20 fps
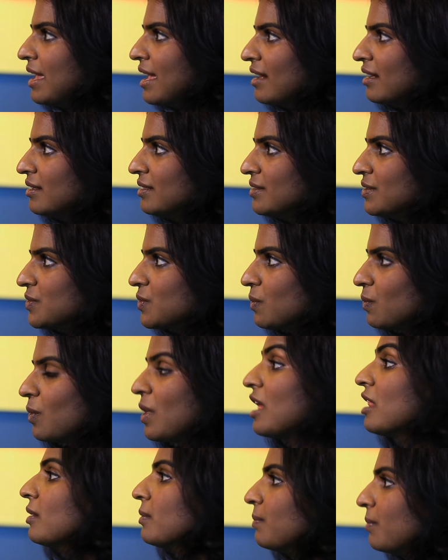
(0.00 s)
and
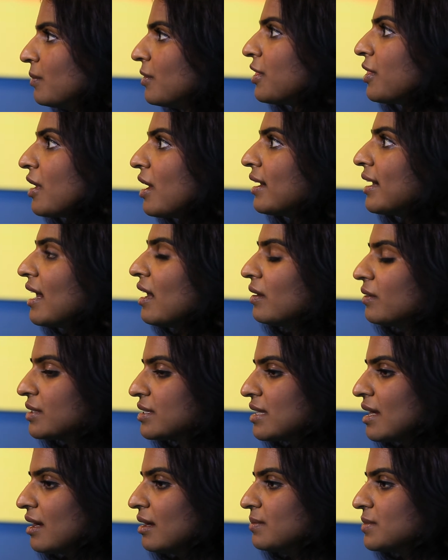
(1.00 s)
well thought
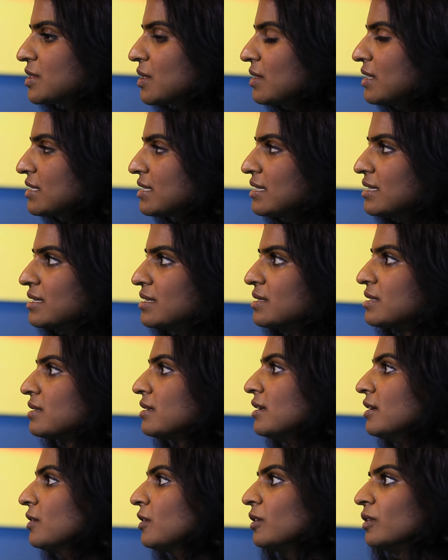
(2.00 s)
out. So this is
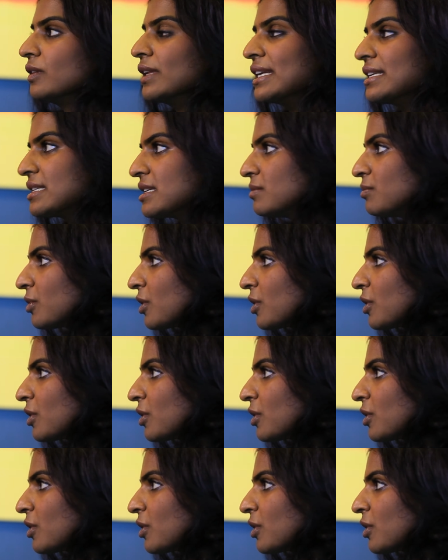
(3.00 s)
your LinkedIn